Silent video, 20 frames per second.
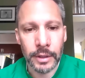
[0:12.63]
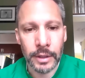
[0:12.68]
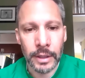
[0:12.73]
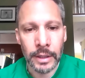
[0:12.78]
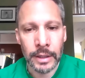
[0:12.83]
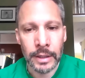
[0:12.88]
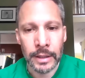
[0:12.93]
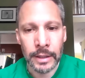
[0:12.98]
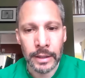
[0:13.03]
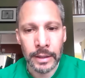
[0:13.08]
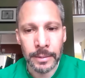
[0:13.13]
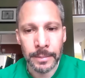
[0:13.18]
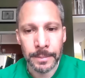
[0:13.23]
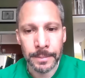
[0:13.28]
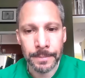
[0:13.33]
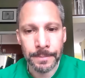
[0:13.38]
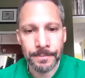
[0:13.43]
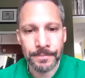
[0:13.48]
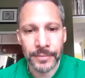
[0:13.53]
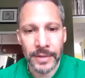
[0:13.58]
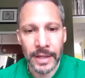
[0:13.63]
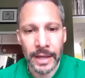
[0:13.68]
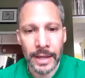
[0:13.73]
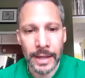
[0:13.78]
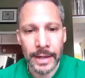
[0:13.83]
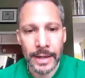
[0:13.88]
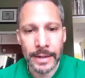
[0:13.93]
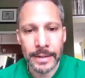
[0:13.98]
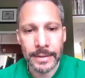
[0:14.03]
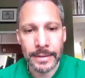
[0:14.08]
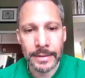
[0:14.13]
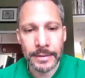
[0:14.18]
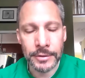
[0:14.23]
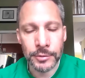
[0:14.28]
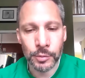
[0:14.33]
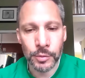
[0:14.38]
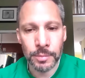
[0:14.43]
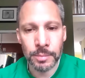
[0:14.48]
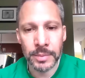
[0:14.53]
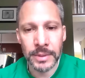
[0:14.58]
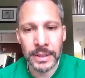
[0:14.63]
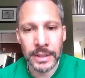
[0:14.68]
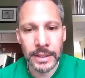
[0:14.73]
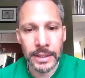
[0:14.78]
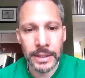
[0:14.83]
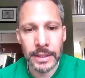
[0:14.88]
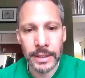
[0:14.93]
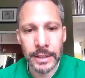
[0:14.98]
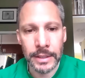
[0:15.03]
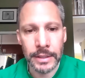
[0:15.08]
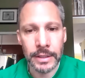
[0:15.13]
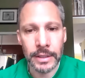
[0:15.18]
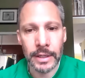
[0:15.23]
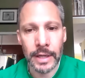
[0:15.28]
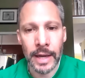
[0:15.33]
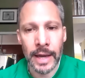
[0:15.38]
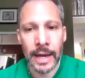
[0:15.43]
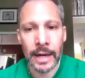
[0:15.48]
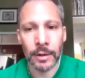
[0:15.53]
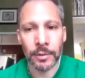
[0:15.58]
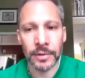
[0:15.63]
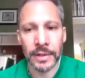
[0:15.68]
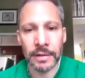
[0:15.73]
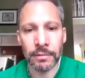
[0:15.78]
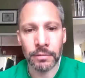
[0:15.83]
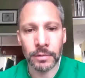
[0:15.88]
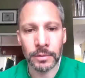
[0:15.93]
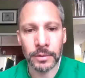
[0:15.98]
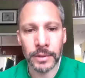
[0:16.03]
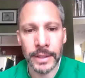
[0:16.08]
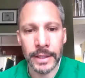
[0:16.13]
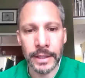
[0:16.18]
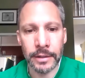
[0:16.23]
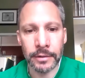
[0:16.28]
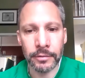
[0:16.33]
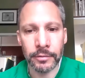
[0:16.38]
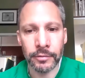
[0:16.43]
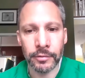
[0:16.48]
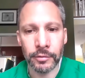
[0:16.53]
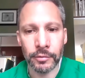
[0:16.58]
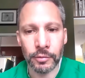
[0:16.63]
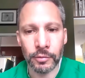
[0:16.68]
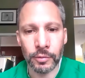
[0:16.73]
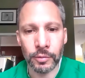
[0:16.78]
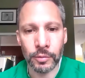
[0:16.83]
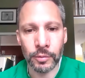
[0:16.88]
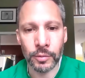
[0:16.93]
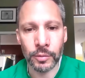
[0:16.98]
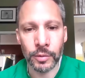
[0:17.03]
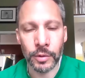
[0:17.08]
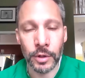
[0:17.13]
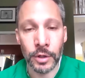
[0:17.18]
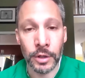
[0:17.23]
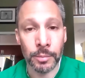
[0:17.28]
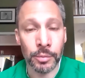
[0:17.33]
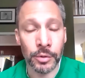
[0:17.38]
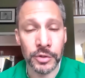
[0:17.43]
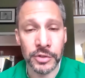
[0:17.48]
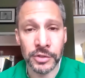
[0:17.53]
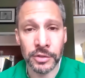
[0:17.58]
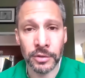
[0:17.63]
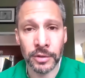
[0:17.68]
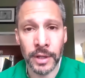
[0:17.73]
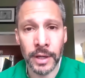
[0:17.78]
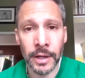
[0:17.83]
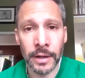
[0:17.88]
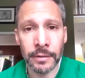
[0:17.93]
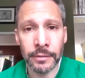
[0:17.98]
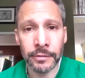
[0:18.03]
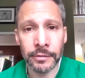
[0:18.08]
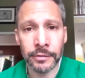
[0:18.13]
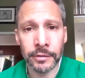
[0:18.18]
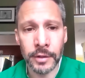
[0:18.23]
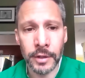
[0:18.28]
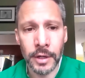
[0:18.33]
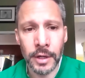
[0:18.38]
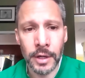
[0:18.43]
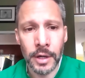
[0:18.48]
And this would be how they relate to our personal lives,